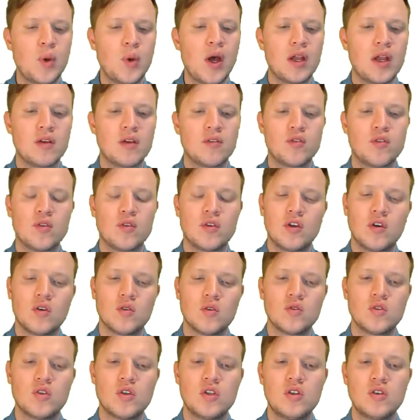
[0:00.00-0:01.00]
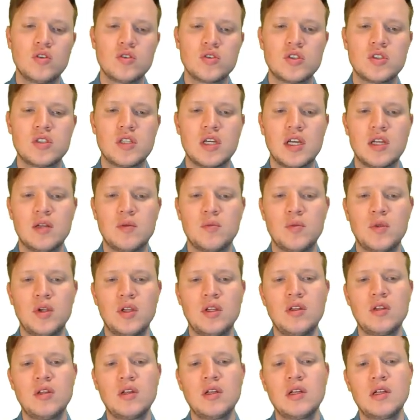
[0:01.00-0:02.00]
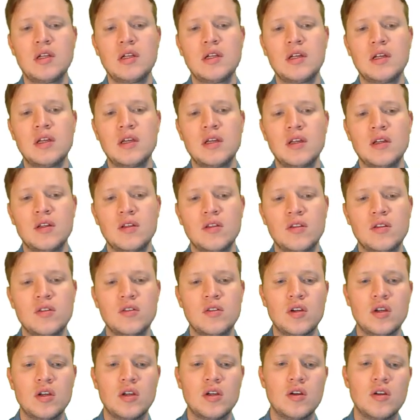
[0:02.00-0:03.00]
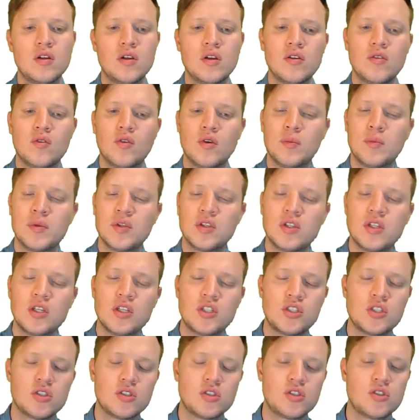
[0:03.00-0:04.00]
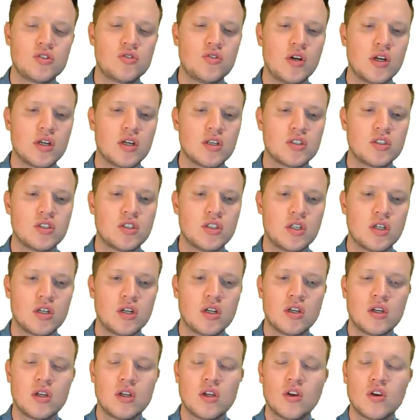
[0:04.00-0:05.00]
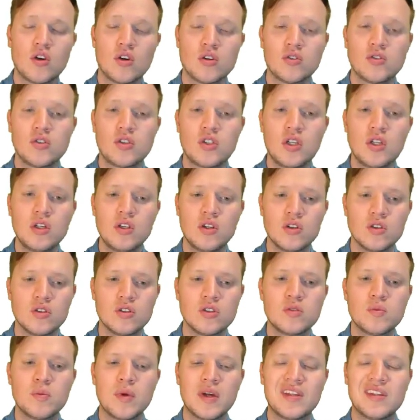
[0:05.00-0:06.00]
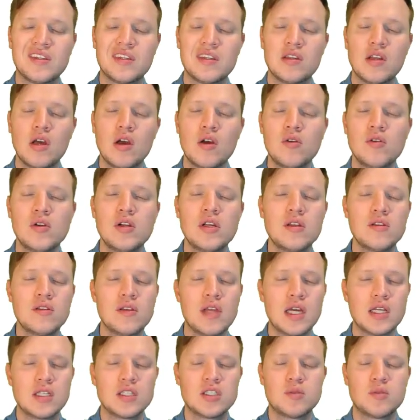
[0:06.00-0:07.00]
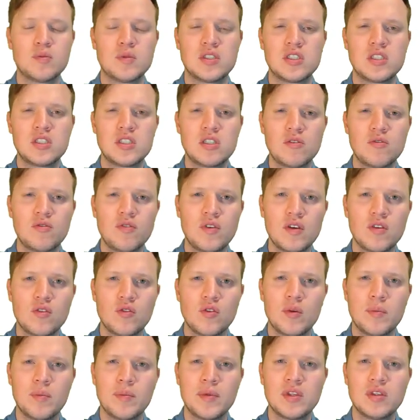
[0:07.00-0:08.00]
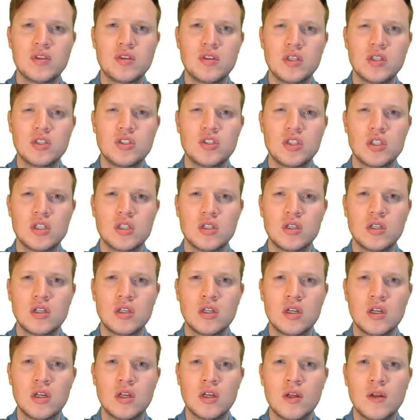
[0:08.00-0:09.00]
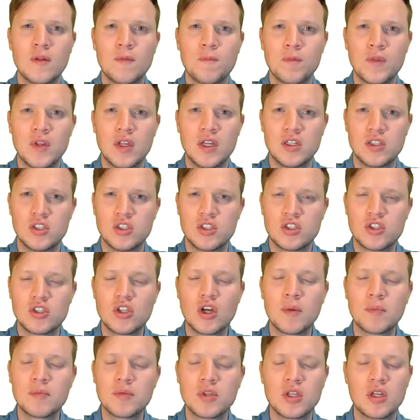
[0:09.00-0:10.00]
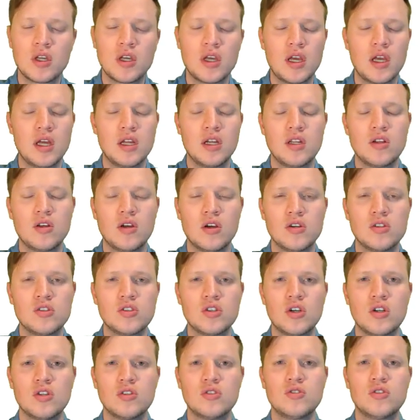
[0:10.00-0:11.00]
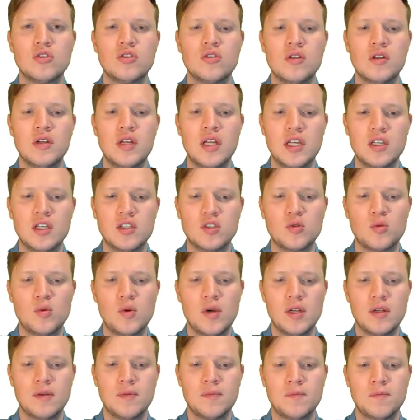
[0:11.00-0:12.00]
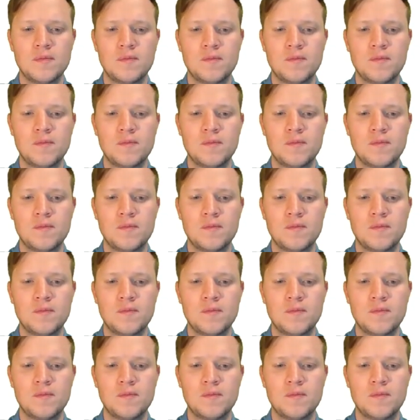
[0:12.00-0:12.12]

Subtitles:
But for the continue statement, the repetition structure continues, but only that specific repetition is stopped and it goes on to the next one.